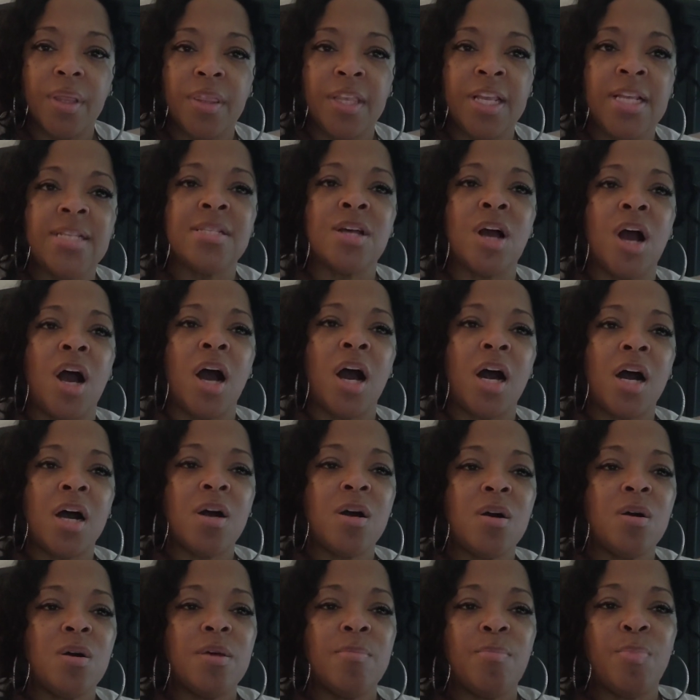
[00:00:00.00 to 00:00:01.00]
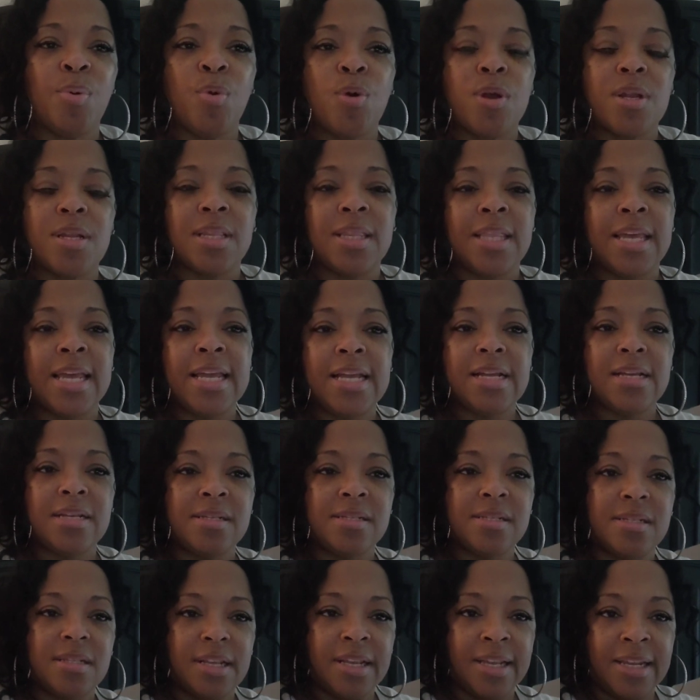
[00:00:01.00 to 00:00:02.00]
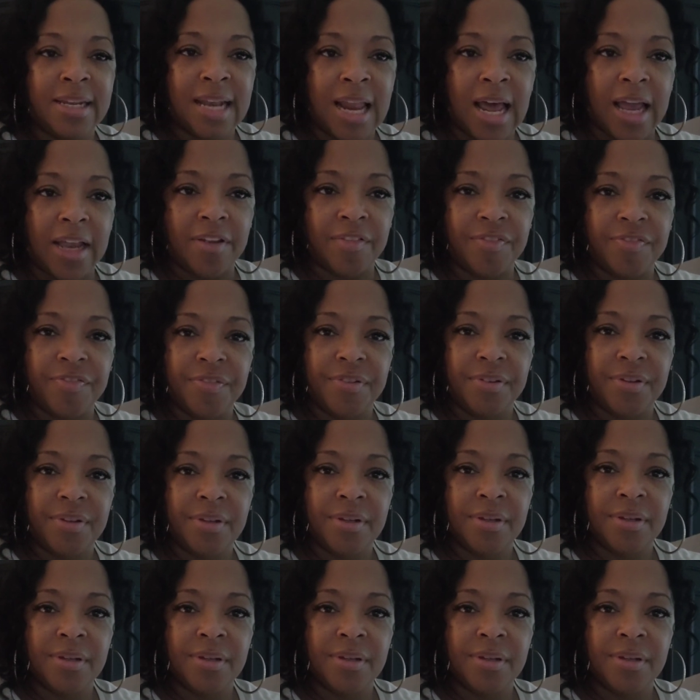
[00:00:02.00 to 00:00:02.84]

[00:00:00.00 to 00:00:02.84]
these are all important things in life.